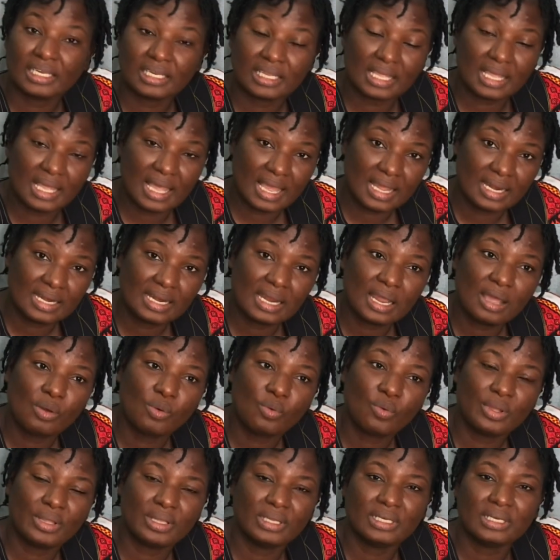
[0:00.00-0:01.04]
In Ghana,
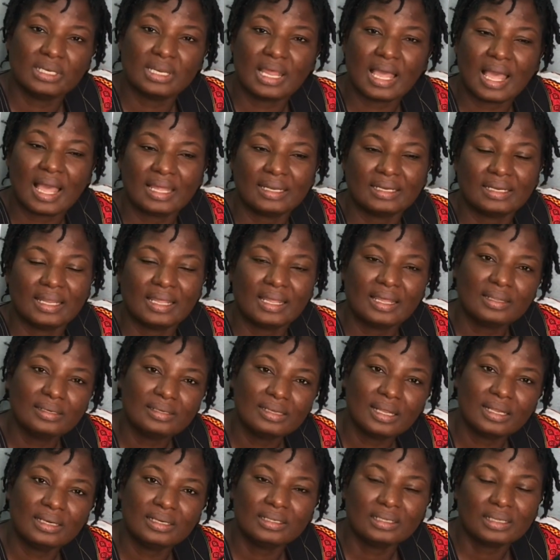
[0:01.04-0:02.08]
when an
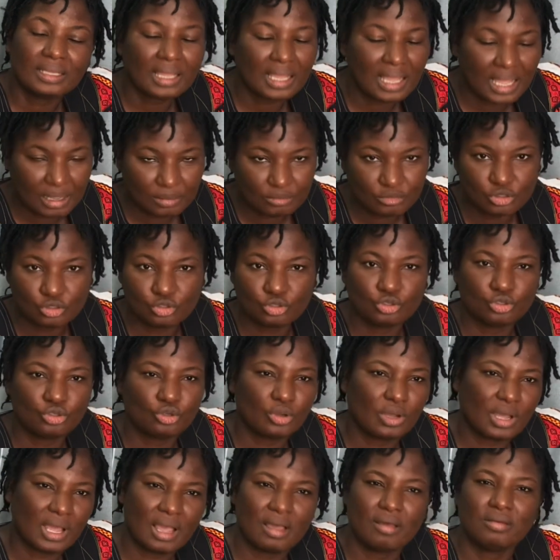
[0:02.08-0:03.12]
elderly comes to
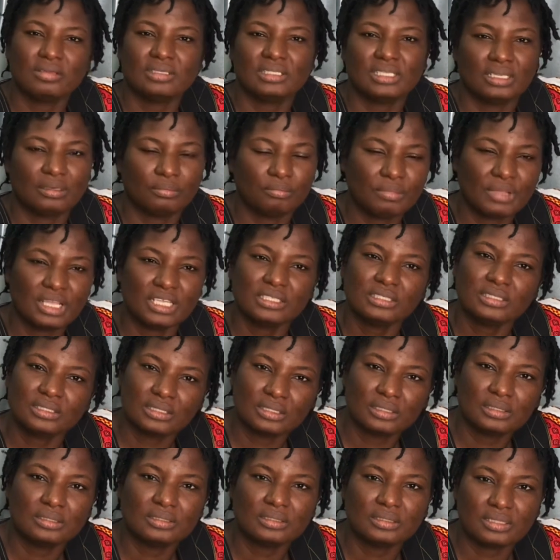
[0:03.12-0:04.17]
your house and
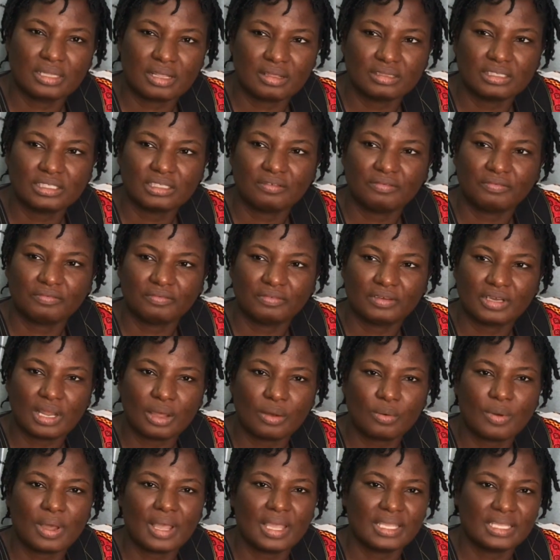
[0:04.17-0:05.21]
mentions there's a
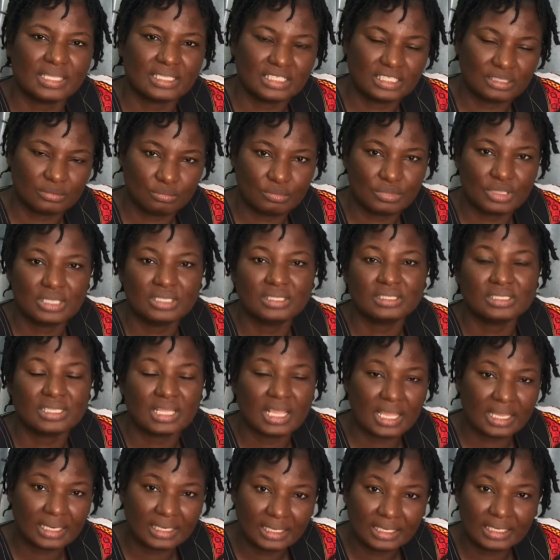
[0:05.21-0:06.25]
flower, it means
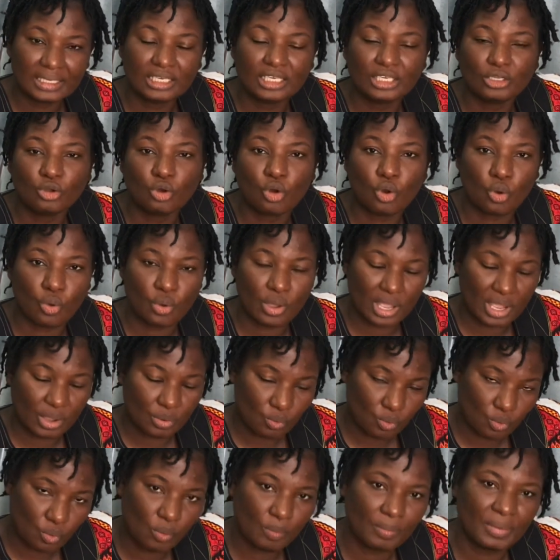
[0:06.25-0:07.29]
a lady or a
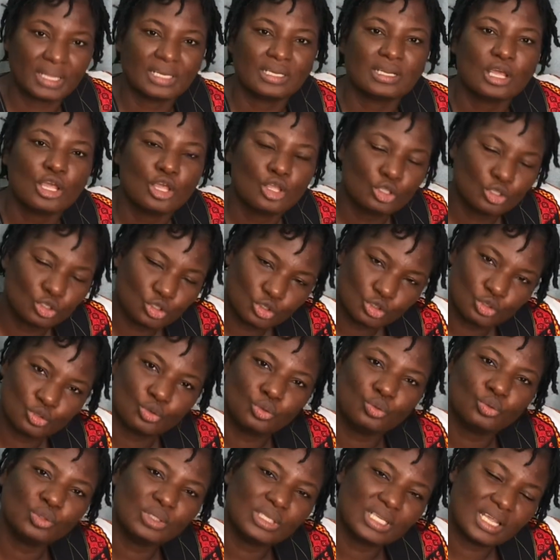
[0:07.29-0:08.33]
woman.
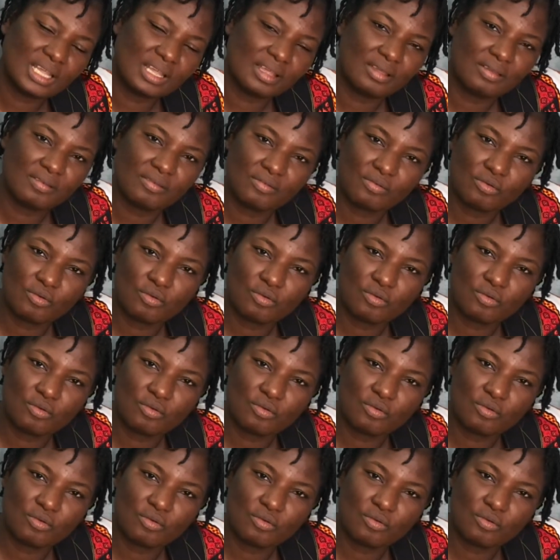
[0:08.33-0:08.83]
So the,